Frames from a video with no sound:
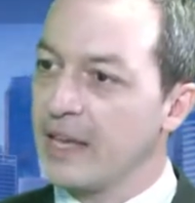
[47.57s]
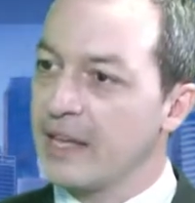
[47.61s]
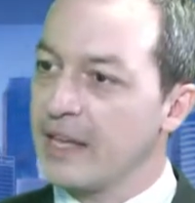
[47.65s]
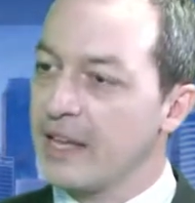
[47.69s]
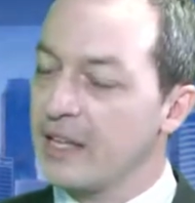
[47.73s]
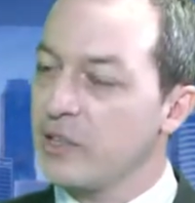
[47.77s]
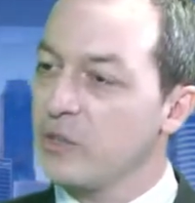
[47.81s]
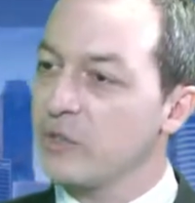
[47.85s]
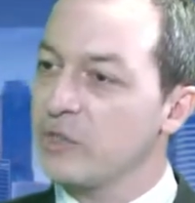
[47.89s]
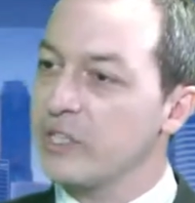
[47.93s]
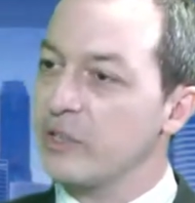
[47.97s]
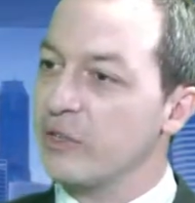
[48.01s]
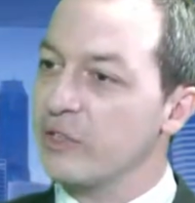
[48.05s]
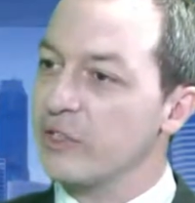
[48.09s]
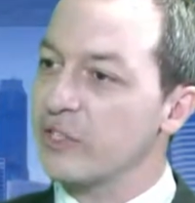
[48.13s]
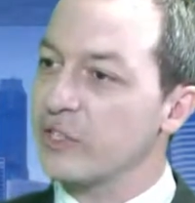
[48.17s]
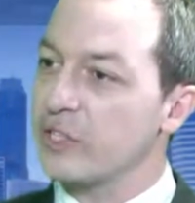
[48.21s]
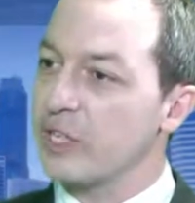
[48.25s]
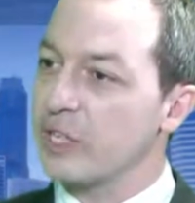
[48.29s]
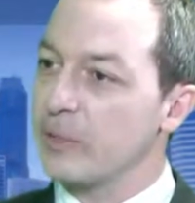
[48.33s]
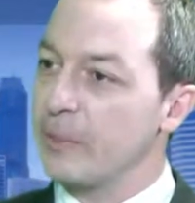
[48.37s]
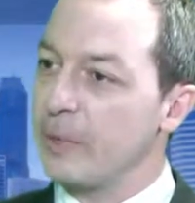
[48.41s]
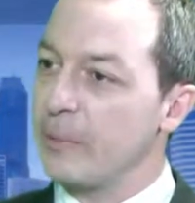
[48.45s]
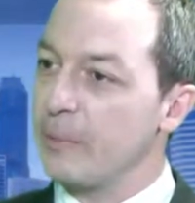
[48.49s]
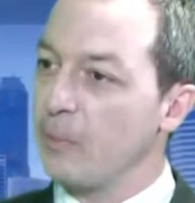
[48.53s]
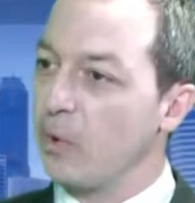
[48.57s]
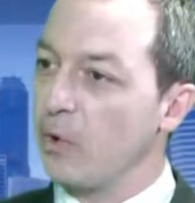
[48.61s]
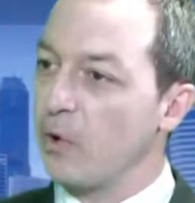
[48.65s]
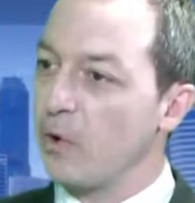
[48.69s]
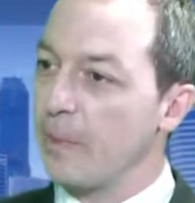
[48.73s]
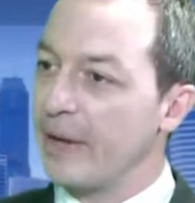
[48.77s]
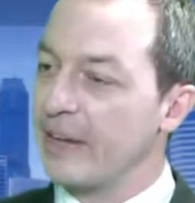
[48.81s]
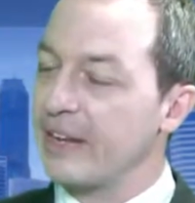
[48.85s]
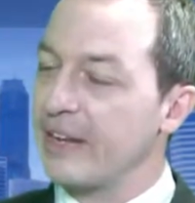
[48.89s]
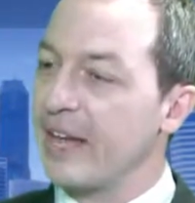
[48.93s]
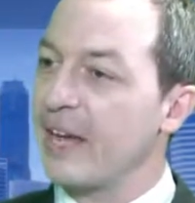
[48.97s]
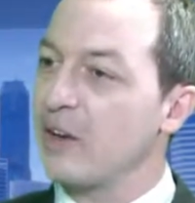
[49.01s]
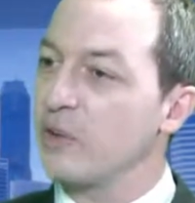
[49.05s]
Can you tell us a little bit more
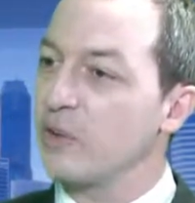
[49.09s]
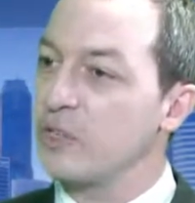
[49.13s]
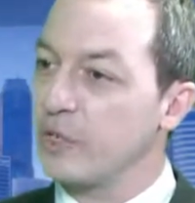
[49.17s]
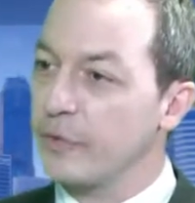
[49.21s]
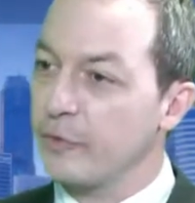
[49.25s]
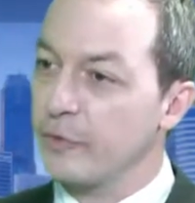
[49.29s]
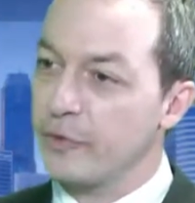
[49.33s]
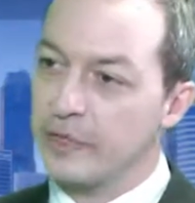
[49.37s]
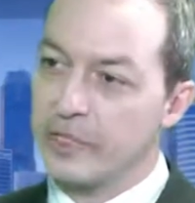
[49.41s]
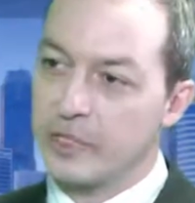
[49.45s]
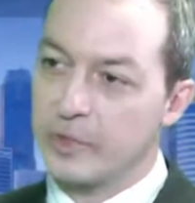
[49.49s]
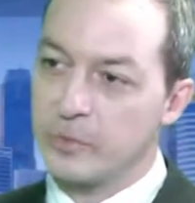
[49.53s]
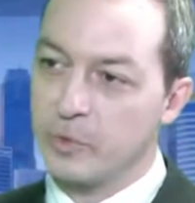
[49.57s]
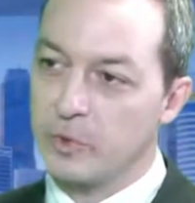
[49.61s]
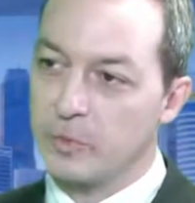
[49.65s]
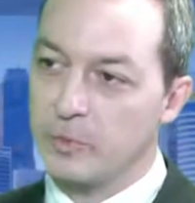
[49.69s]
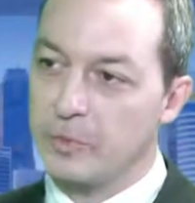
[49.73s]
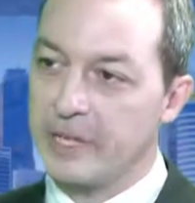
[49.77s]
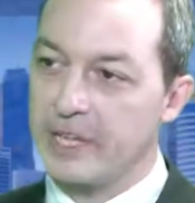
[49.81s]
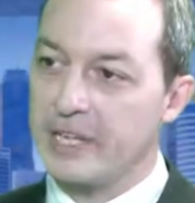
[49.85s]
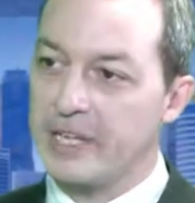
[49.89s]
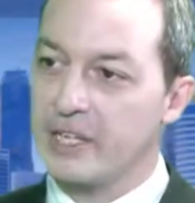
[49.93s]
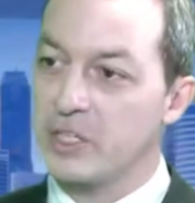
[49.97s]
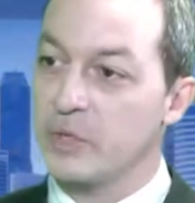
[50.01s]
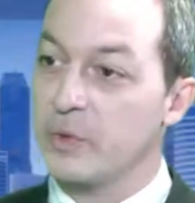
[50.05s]
about how different it would be